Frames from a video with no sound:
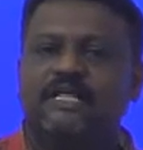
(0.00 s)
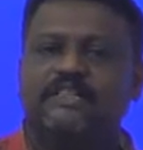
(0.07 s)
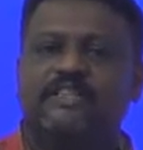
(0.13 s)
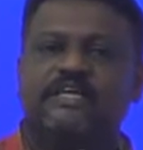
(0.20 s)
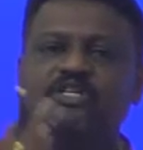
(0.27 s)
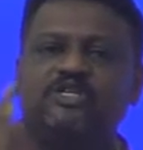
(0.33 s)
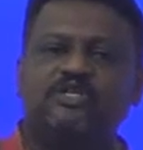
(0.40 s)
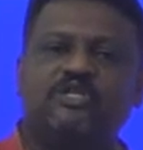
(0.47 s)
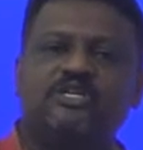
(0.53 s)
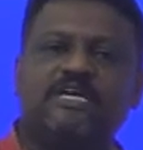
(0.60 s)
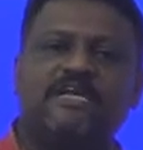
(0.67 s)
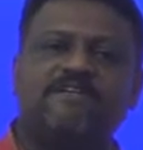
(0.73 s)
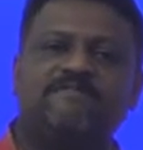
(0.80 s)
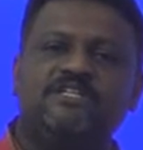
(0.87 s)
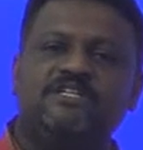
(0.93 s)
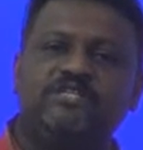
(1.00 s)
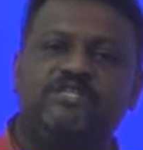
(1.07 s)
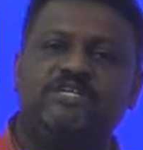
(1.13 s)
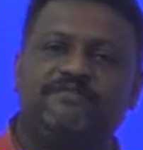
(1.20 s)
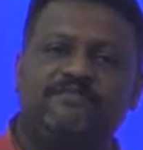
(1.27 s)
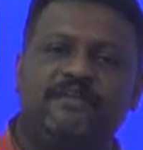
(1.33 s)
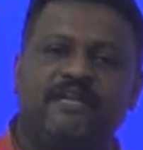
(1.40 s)
there is no conversion
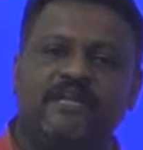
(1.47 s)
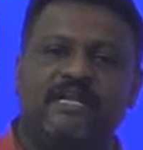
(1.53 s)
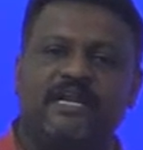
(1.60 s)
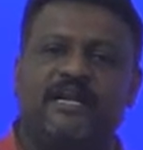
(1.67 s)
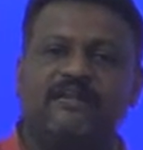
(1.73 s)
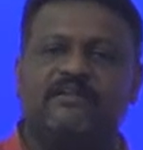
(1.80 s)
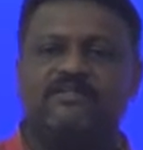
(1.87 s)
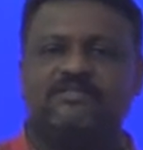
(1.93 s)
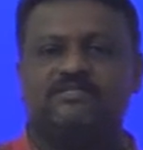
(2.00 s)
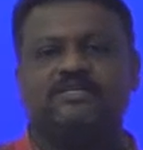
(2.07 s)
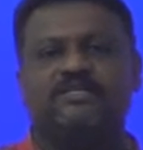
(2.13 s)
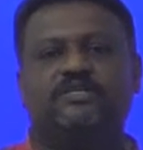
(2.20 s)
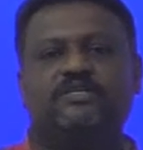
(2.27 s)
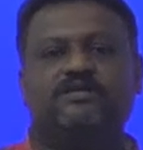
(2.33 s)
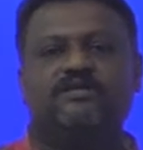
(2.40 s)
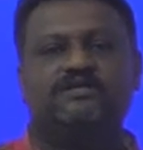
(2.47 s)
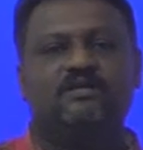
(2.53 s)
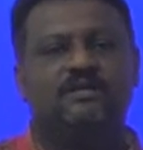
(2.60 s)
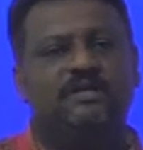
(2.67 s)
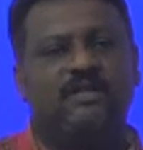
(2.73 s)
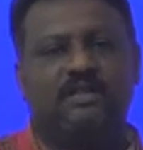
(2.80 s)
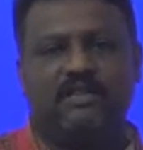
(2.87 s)
of a real address into
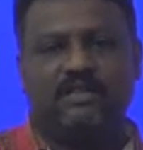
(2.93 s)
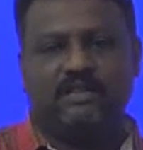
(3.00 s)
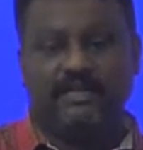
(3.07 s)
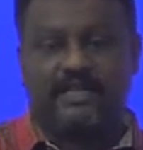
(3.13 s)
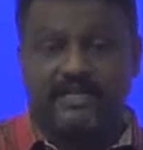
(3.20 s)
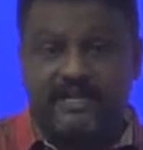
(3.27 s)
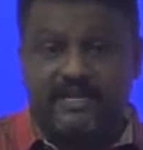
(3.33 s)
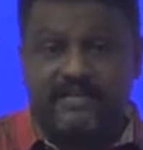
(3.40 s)
linear